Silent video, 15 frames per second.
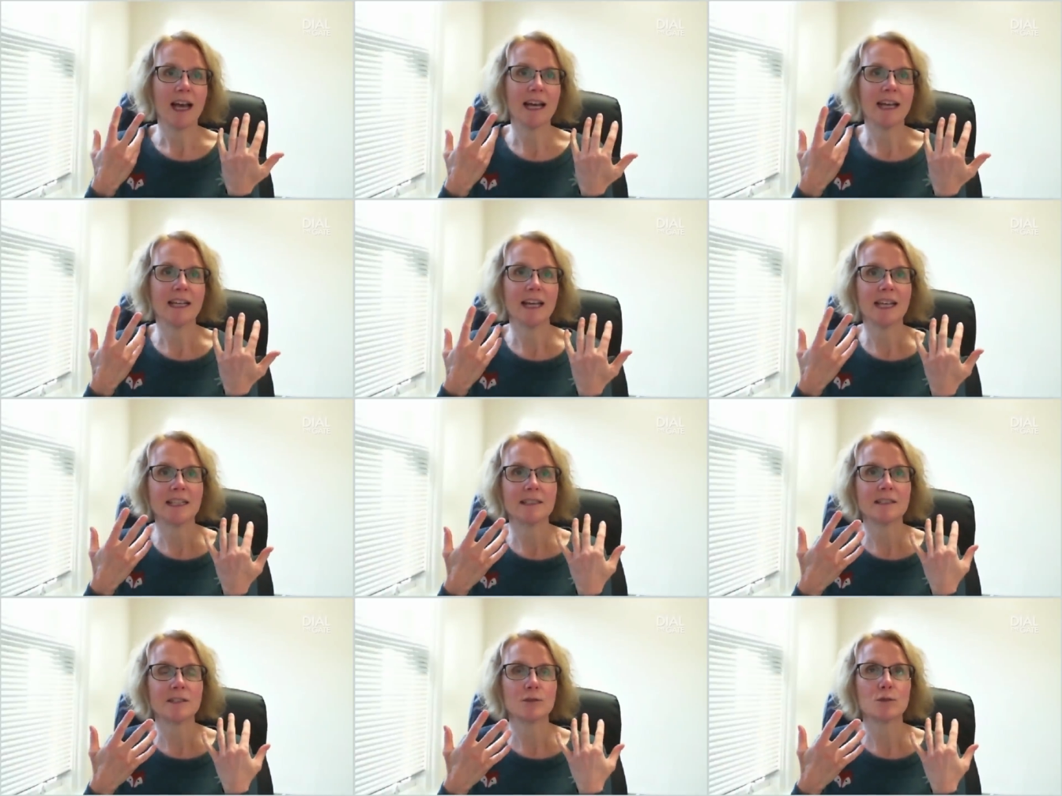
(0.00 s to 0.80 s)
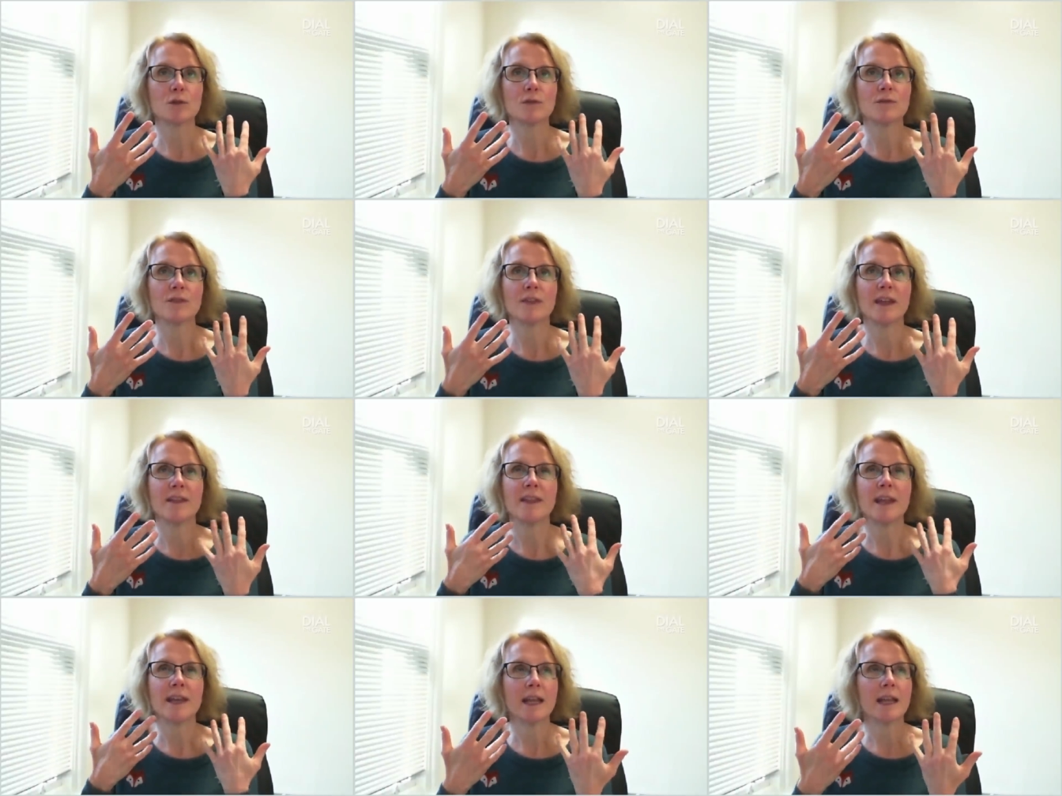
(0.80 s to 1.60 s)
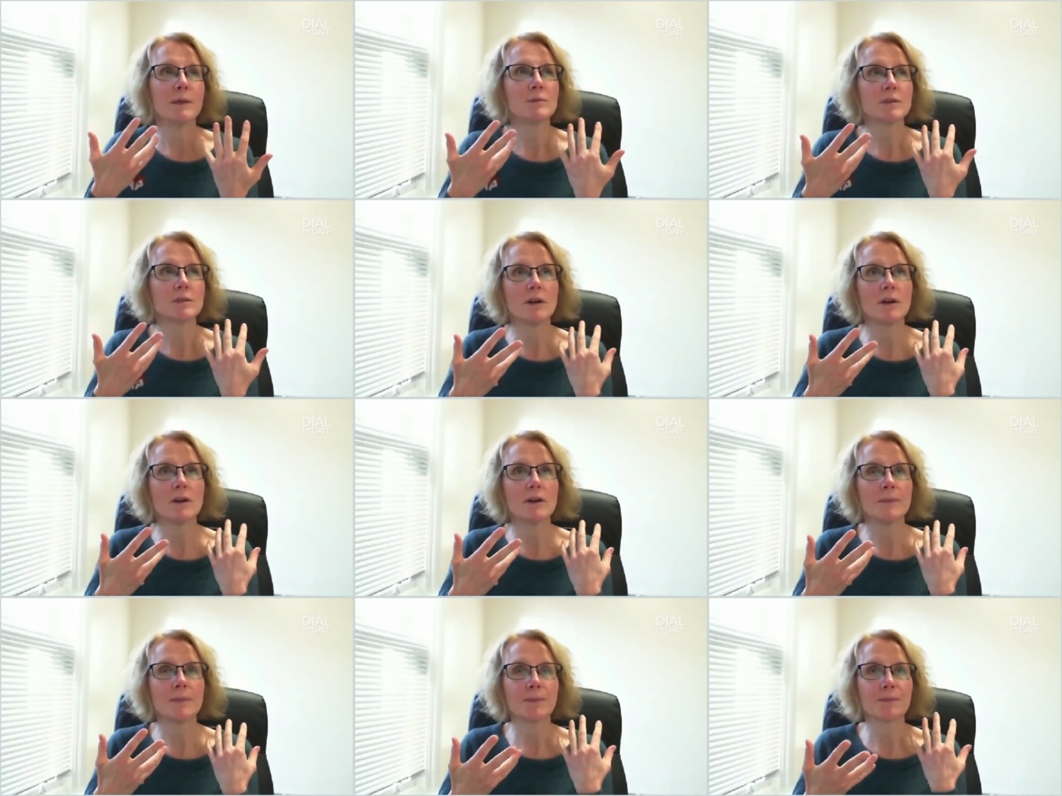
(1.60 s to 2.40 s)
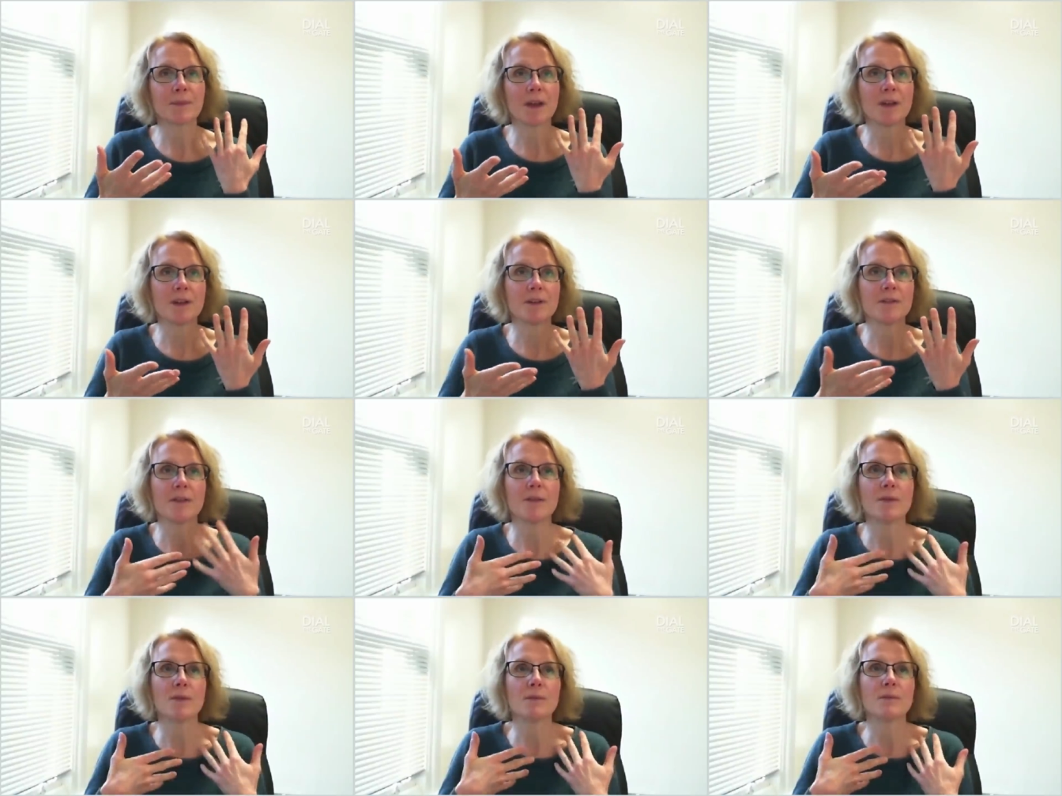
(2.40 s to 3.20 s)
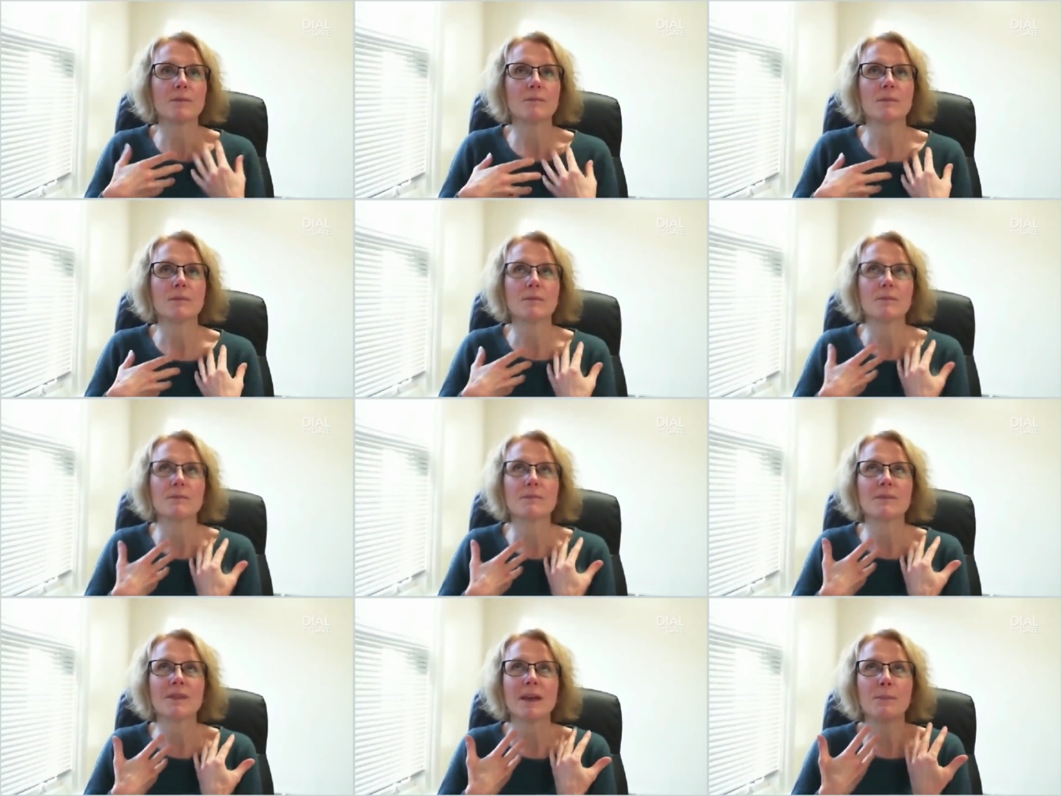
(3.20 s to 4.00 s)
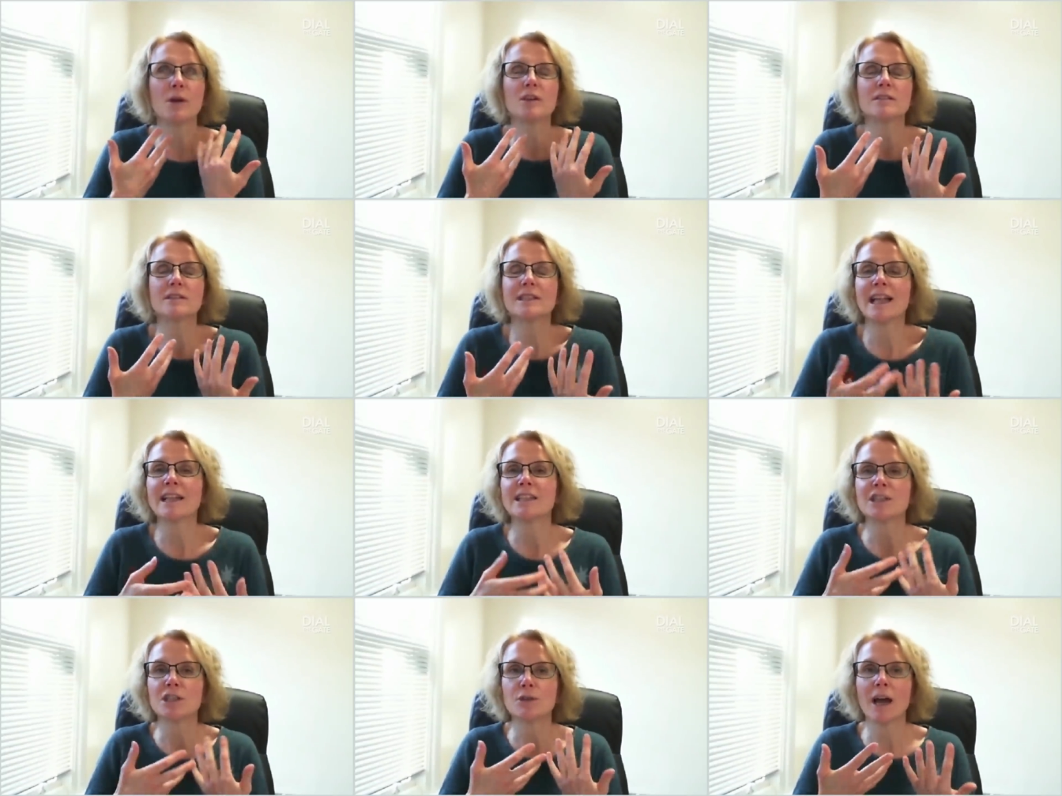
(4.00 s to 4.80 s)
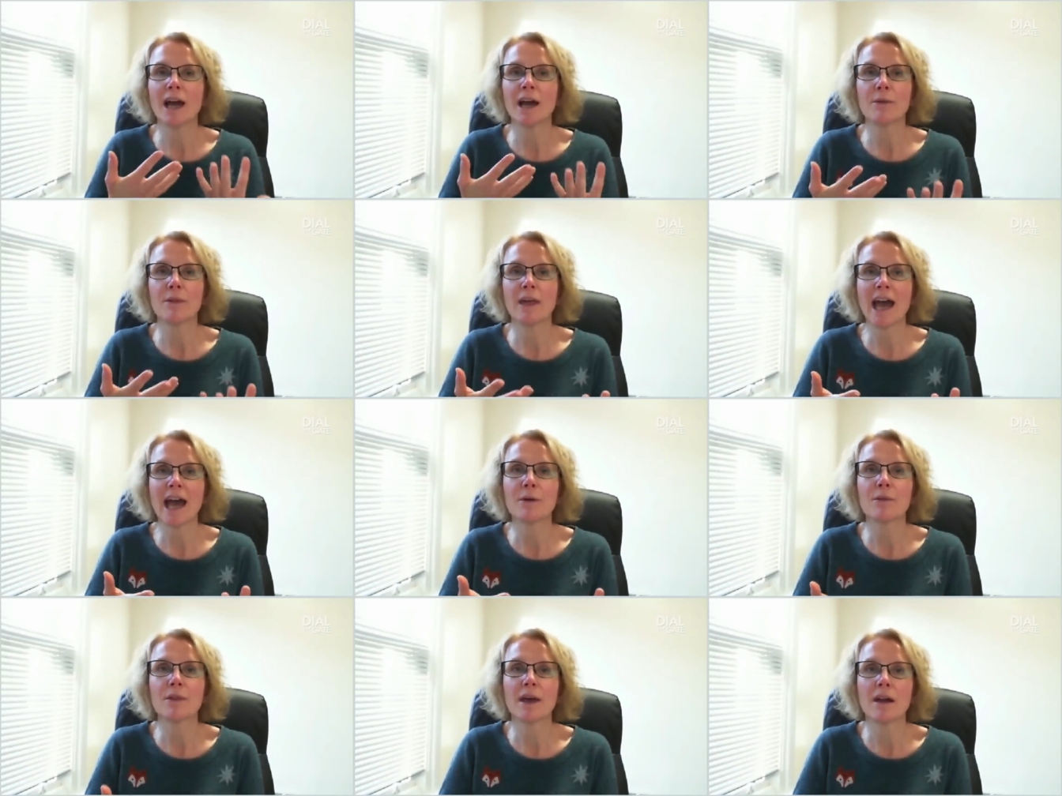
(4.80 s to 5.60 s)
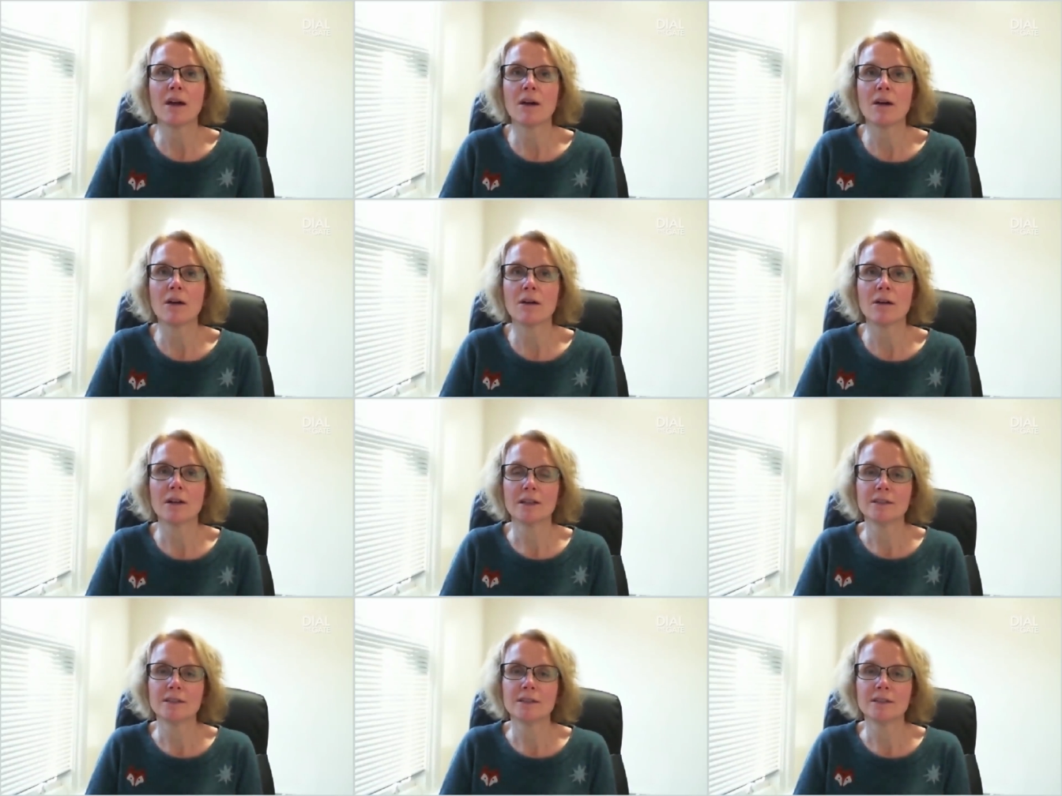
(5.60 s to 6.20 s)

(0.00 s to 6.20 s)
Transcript: as sort of their names are kind of their personality or how they are.